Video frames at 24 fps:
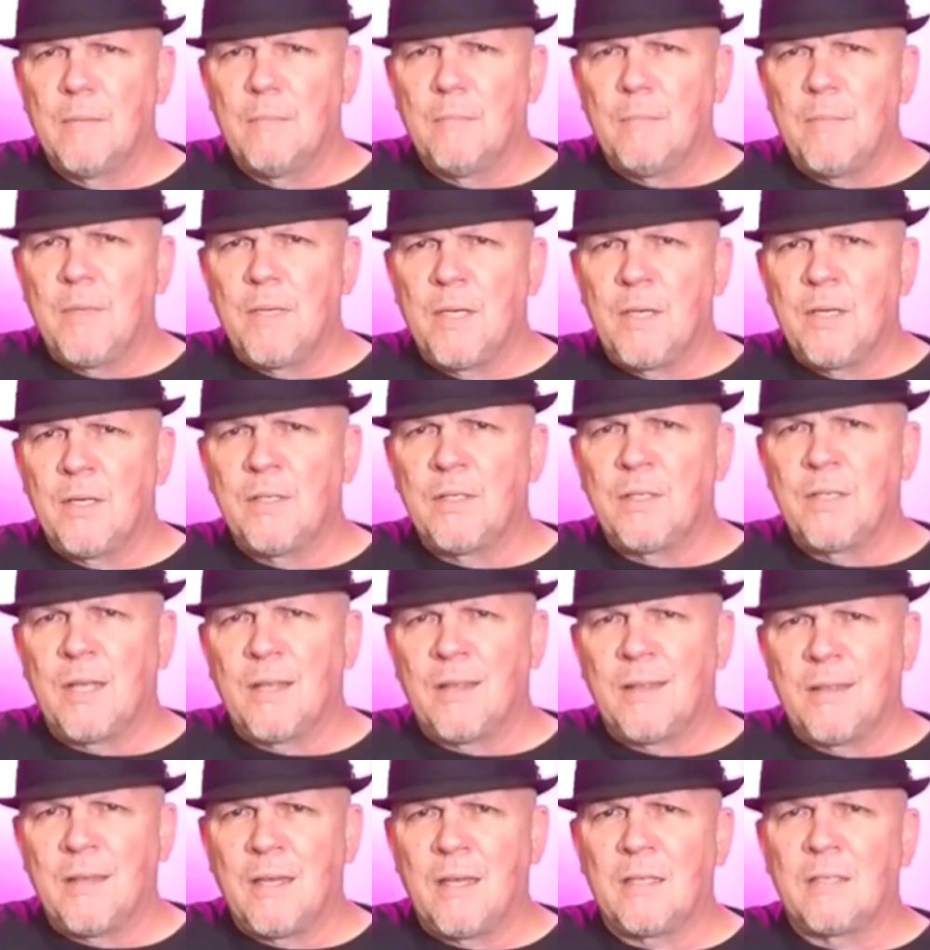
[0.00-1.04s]

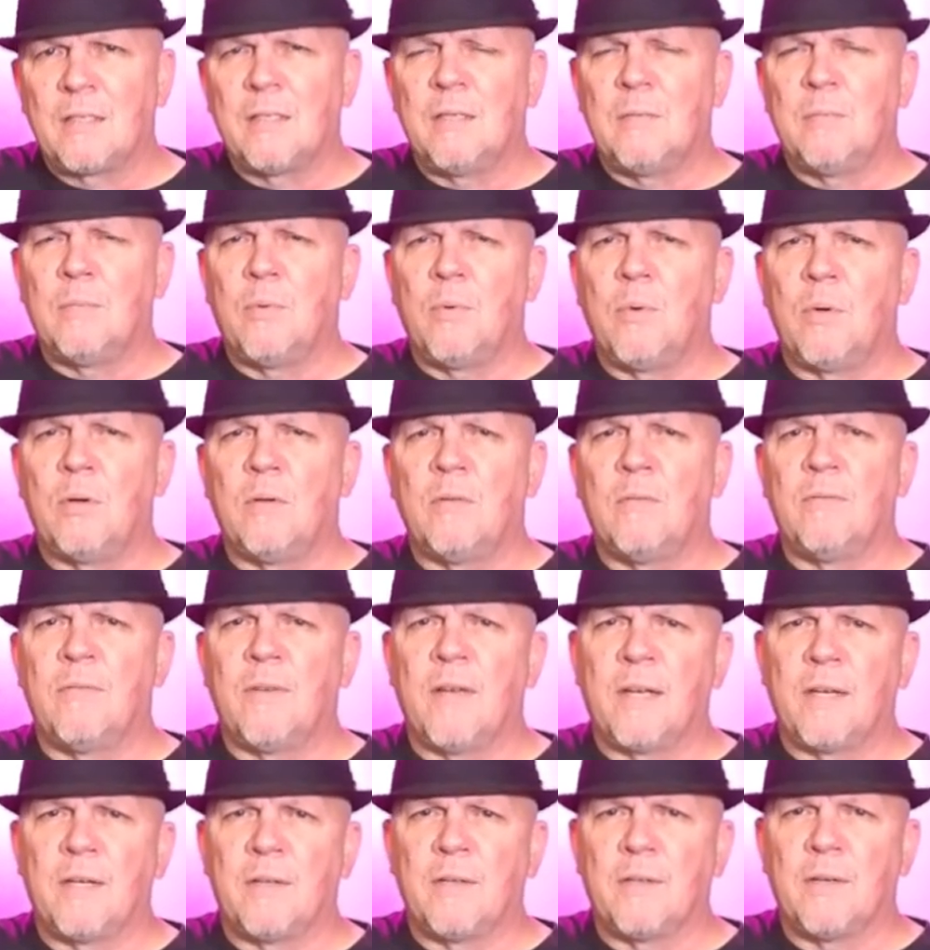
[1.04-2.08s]
Because that's an important
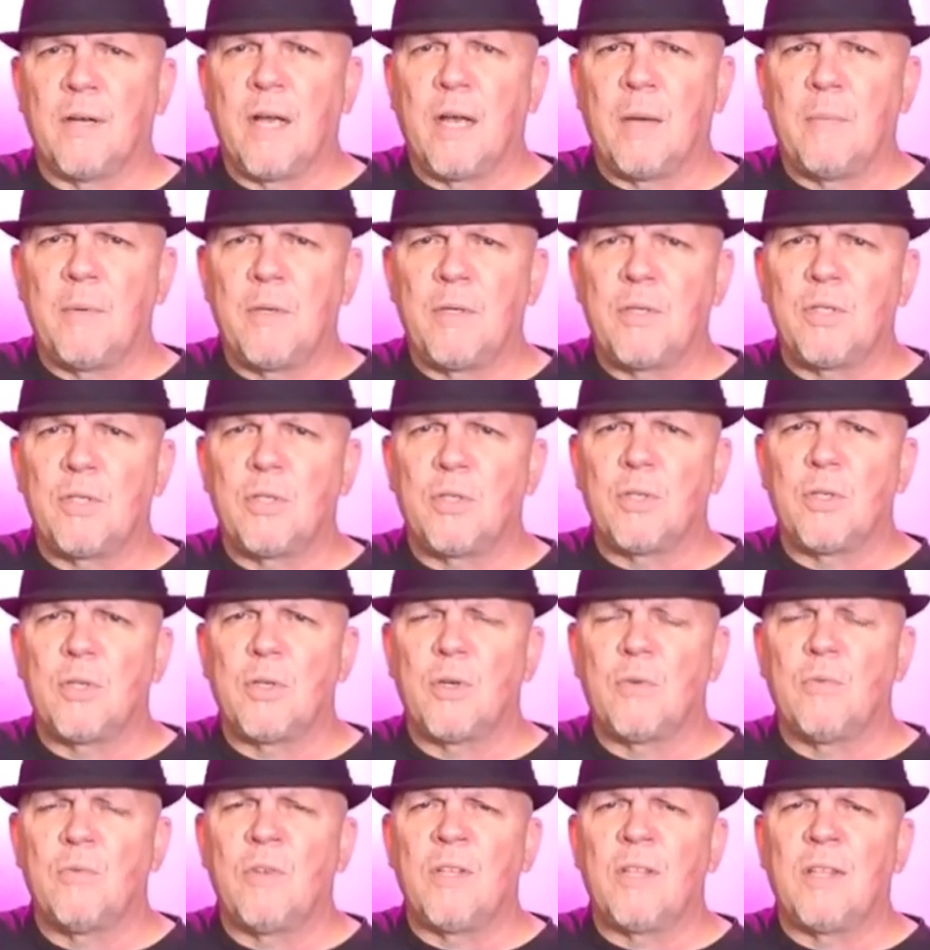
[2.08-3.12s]
factor. How
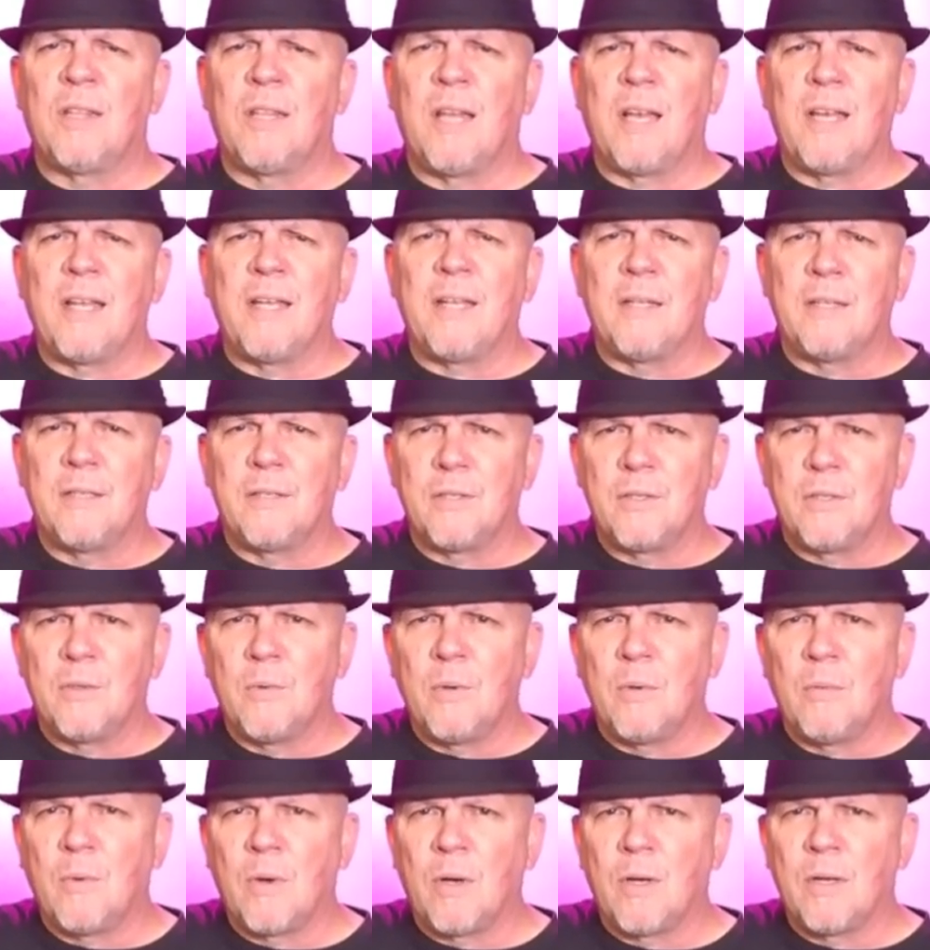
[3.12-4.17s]
much reliance
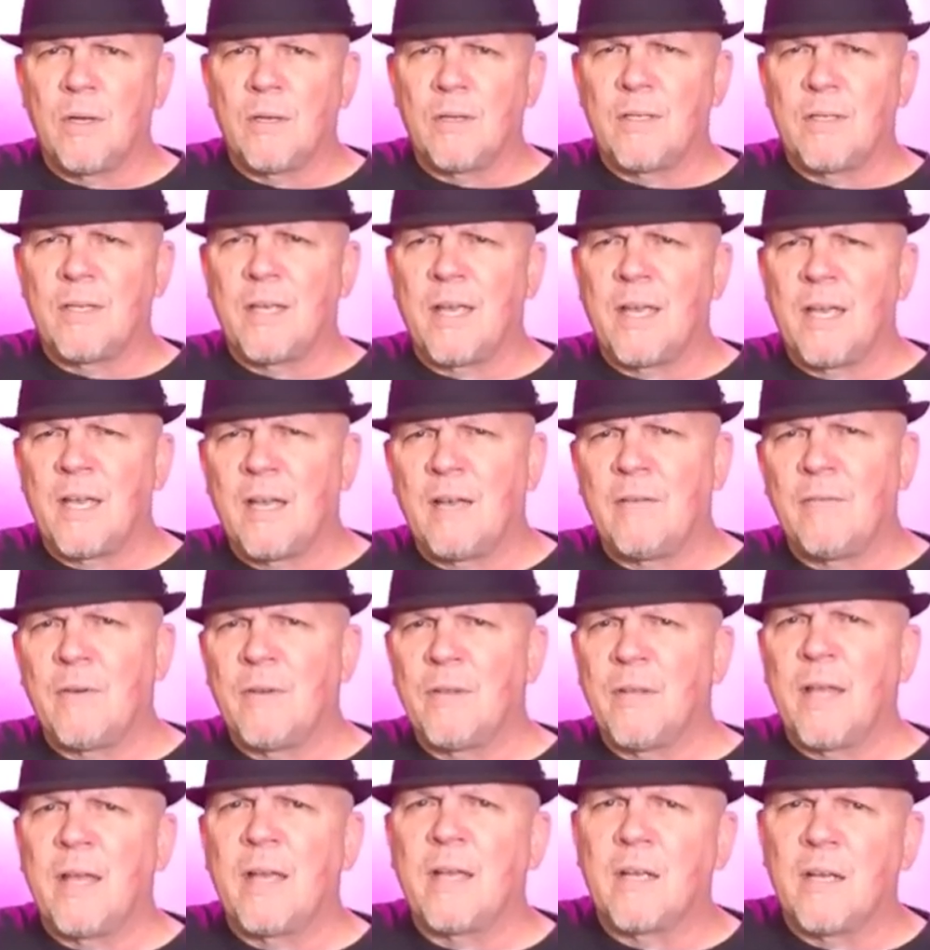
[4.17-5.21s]
do we want to have
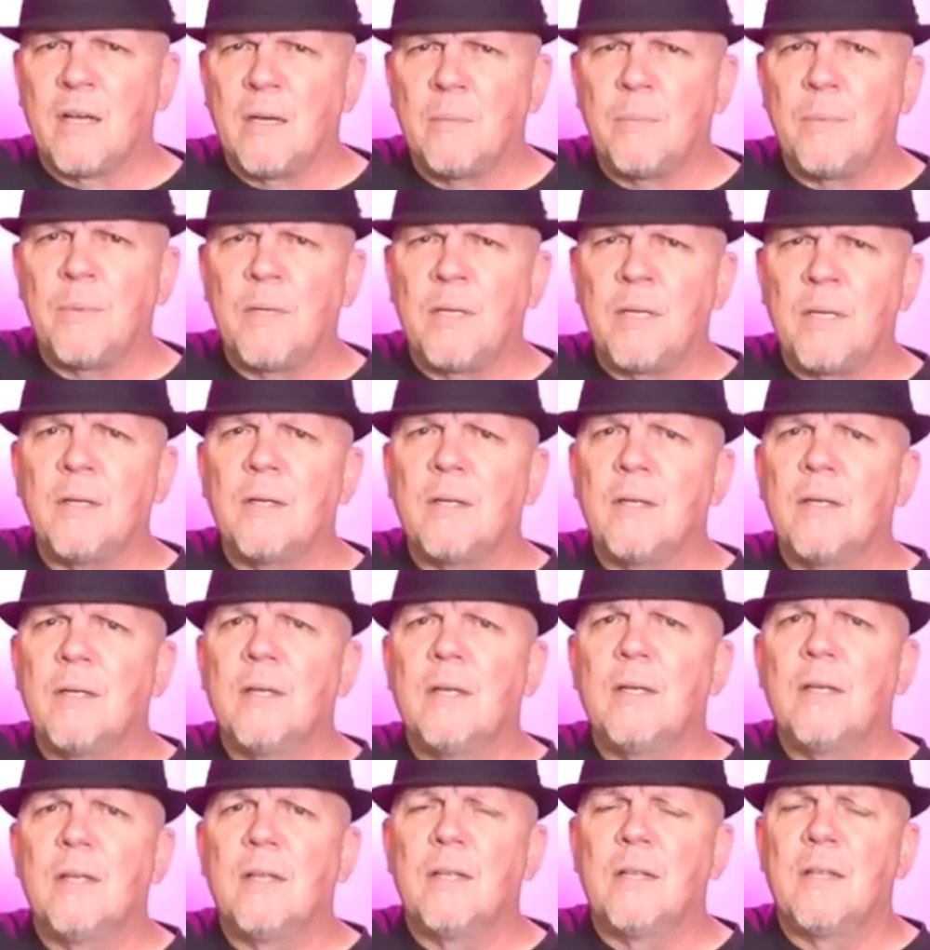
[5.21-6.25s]
on that company
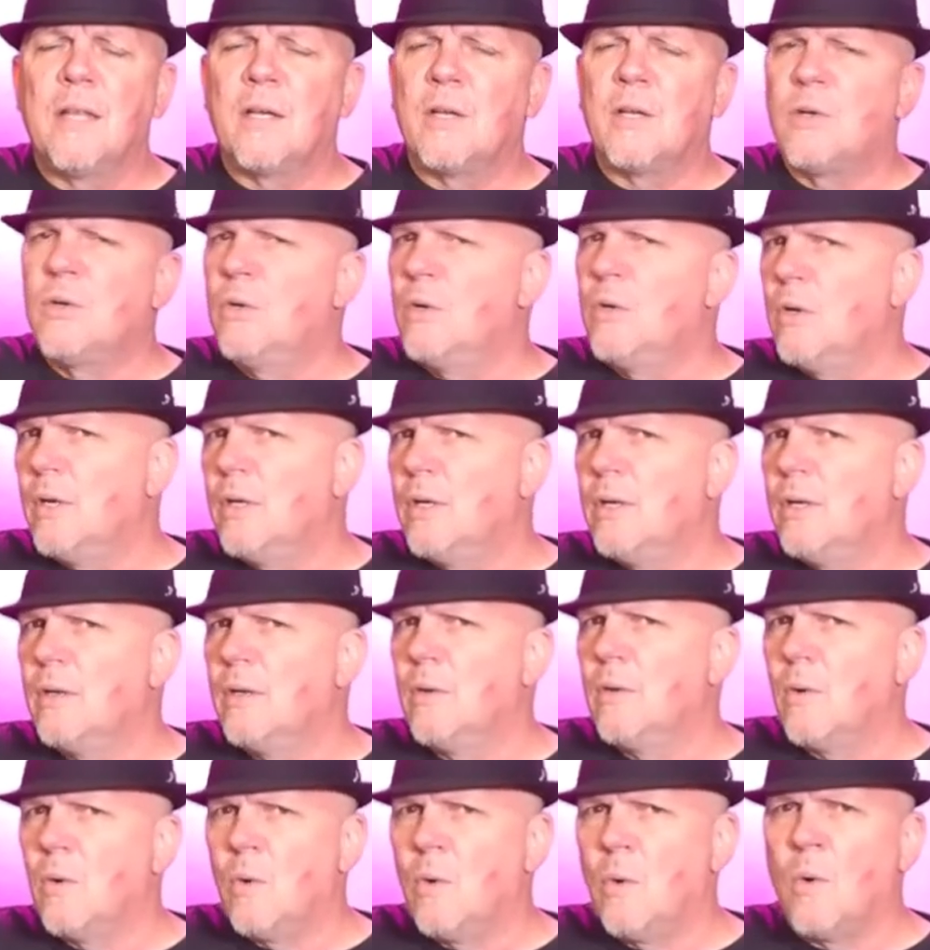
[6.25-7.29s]
that could
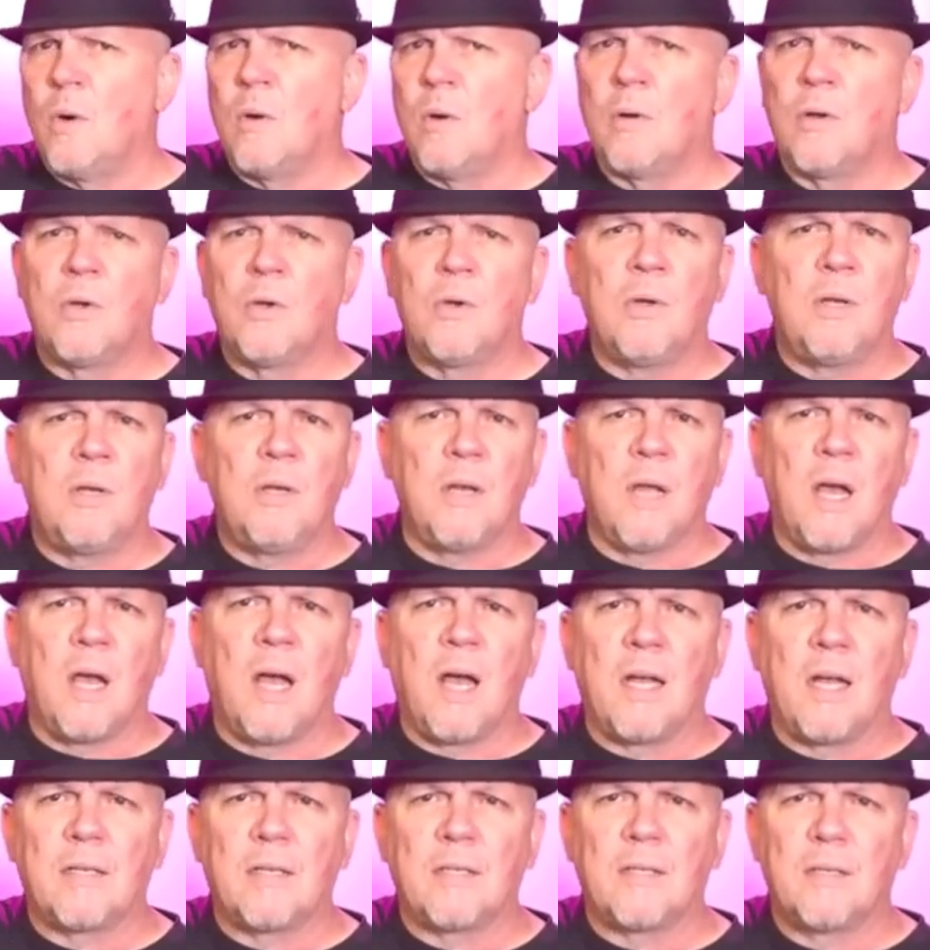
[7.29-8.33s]
or could
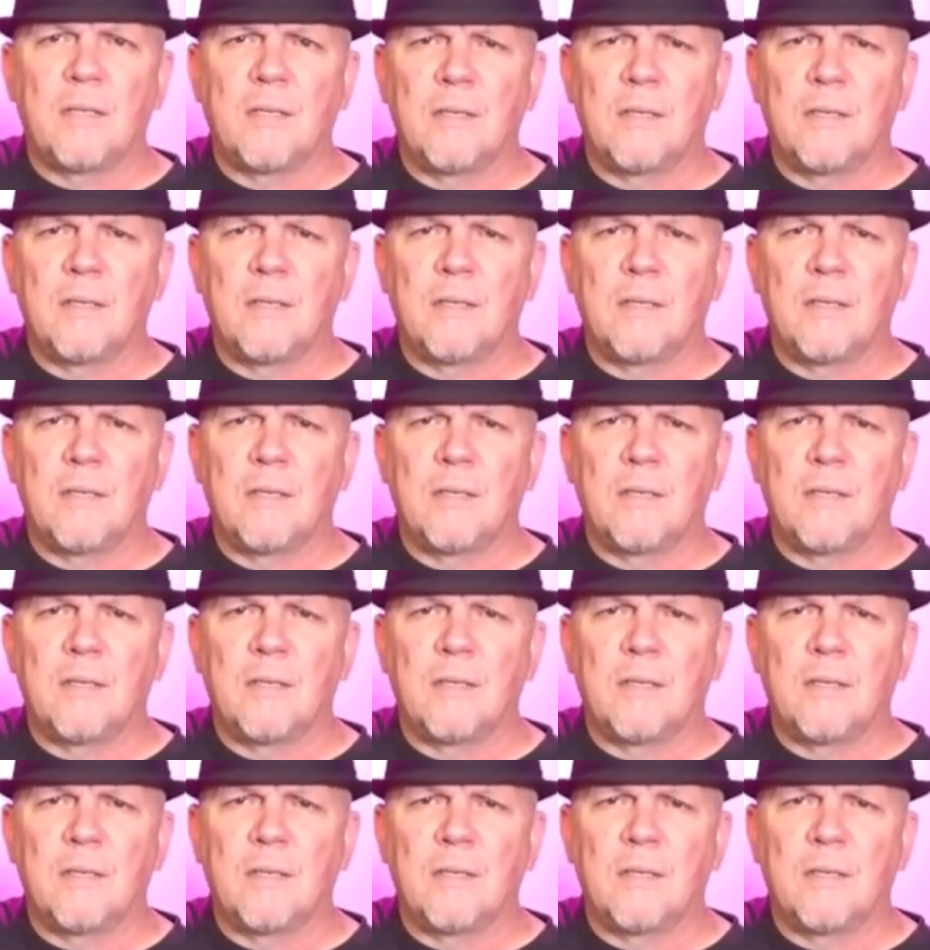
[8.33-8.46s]
not